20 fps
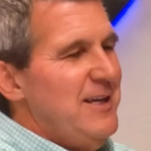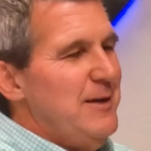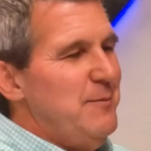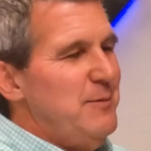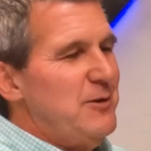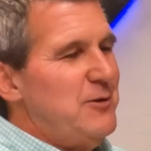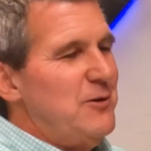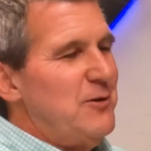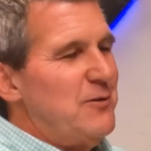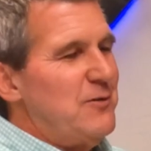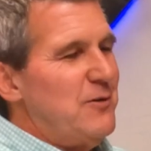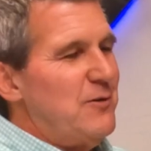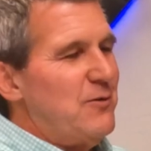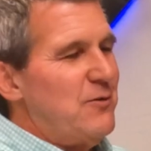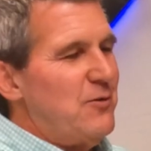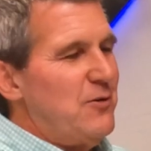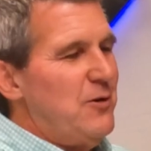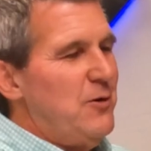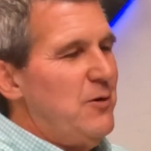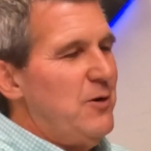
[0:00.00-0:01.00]
images and
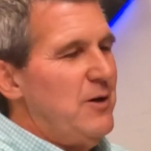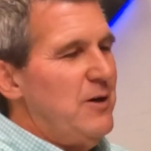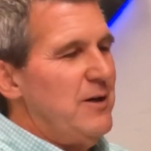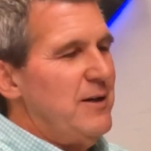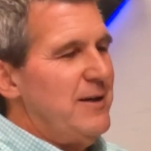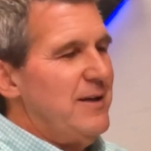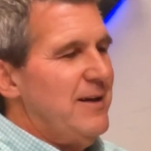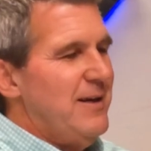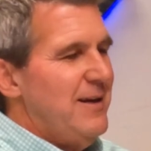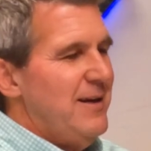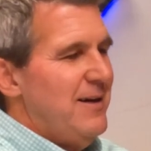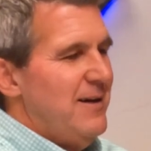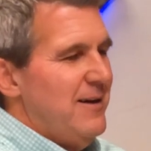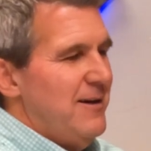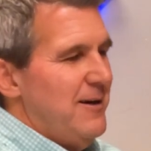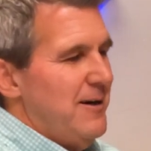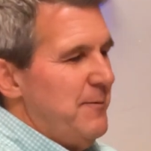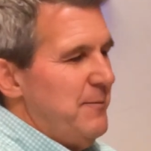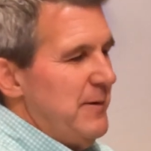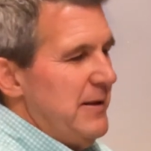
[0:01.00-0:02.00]
so on.
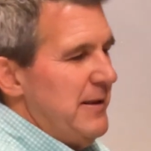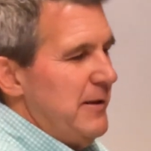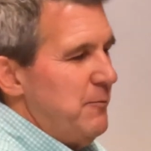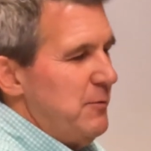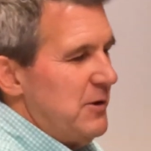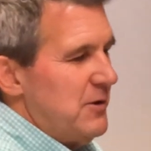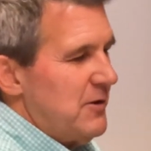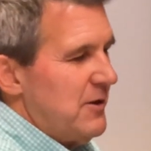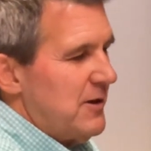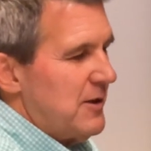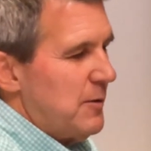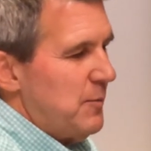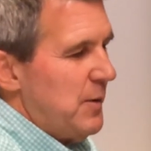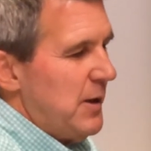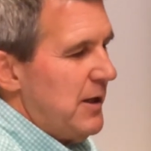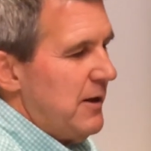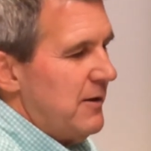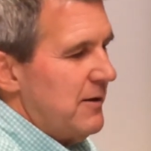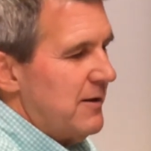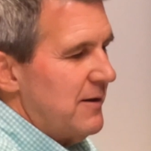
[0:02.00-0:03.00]
And then we talked
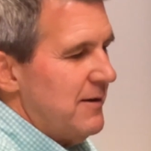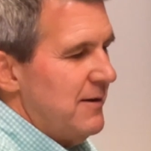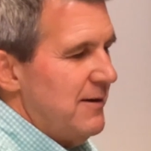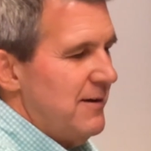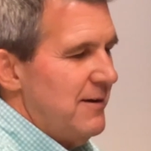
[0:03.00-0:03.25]
about